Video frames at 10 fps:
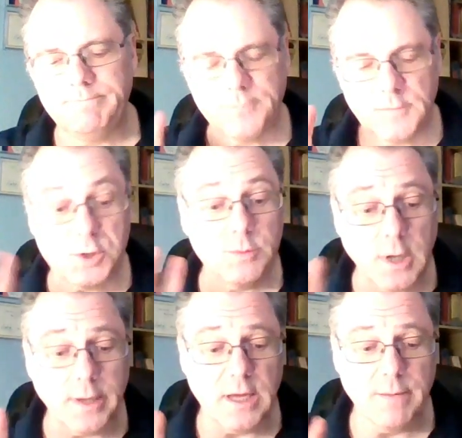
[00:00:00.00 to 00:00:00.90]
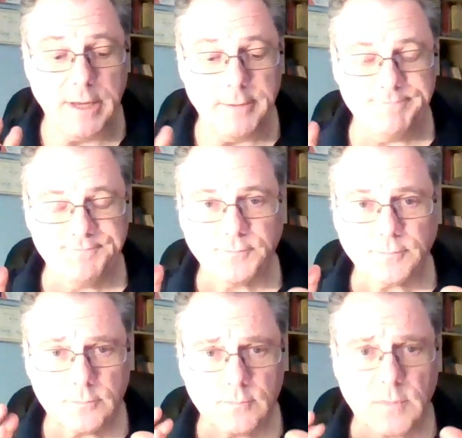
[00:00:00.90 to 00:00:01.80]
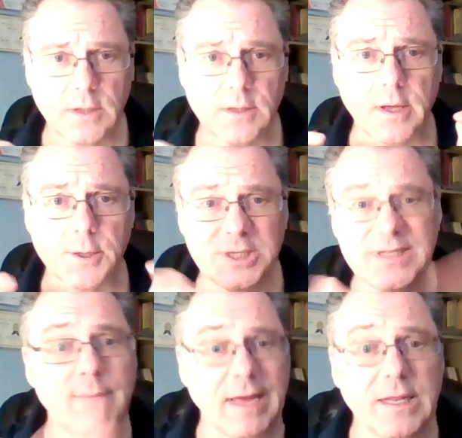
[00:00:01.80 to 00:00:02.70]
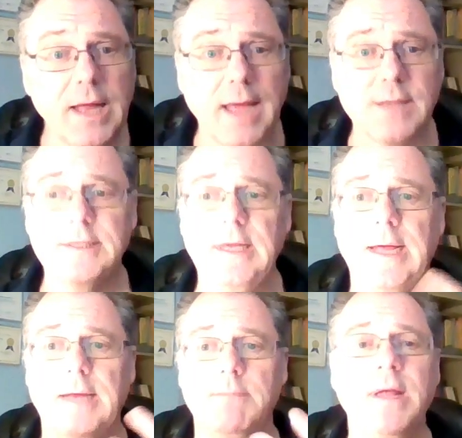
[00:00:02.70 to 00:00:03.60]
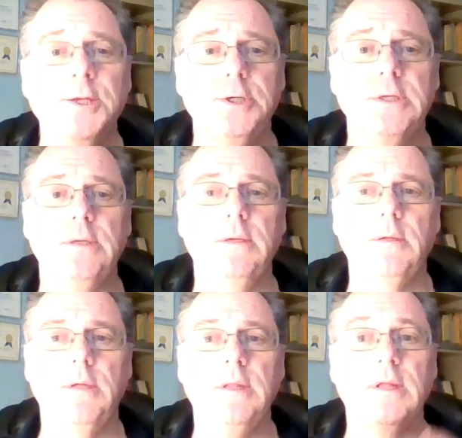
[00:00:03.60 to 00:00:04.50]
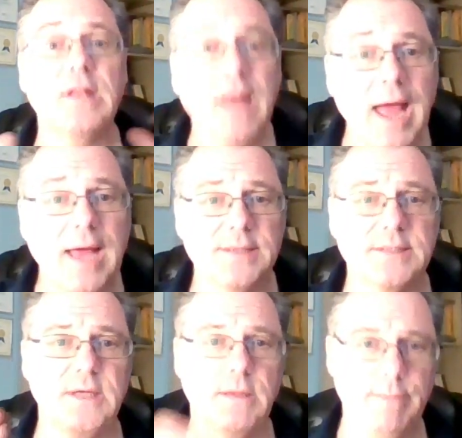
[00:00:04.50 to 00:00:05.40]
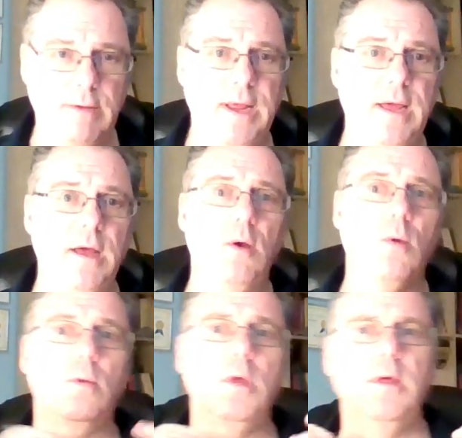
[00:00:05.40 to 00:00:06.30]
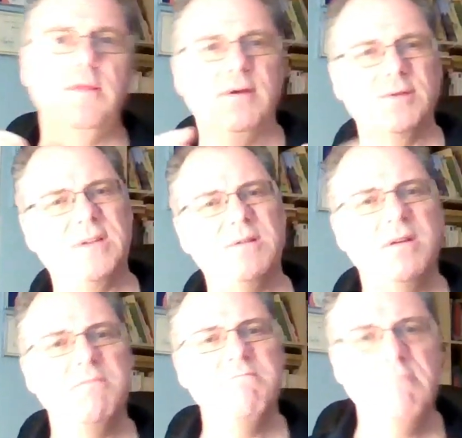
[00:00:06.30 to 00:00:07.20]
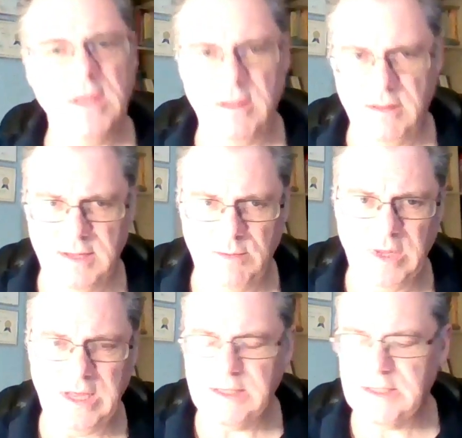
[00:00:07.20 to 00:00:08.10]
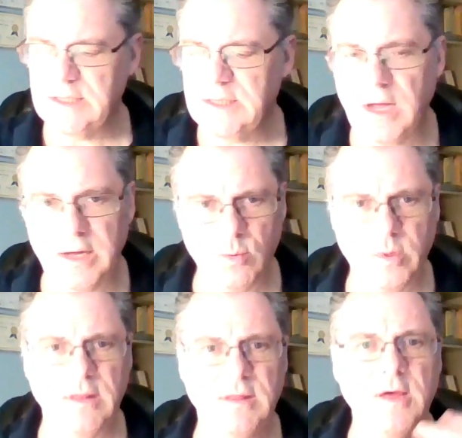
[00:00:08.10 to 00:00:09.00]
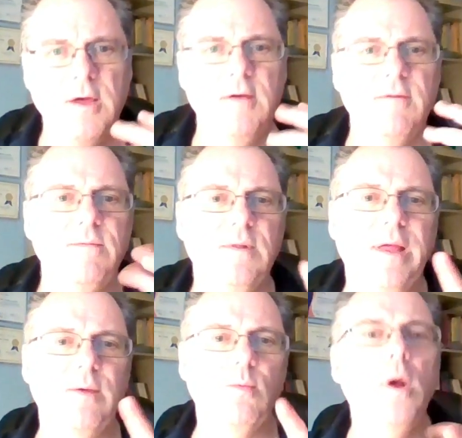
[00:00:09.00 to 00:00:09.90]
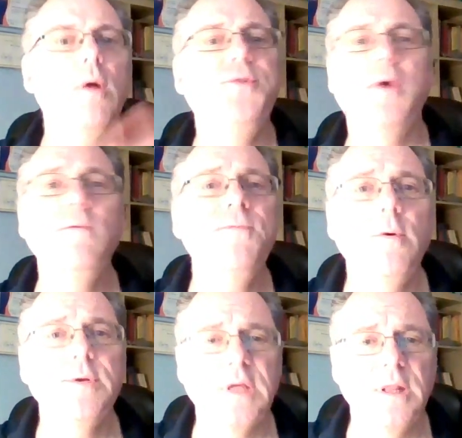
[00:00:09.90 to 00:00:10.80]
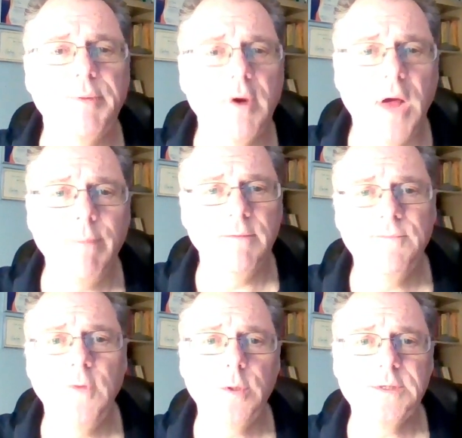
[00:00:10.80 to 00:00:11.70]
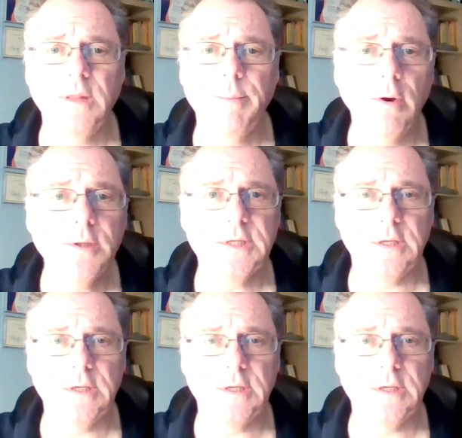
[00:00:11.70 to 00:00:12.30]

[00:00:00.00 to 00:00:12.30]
She was talking about, she's in my class, and I had mentioned in class about how there's a myth, and we get stuck with, like, well, don't focus on the problem, focus on the person.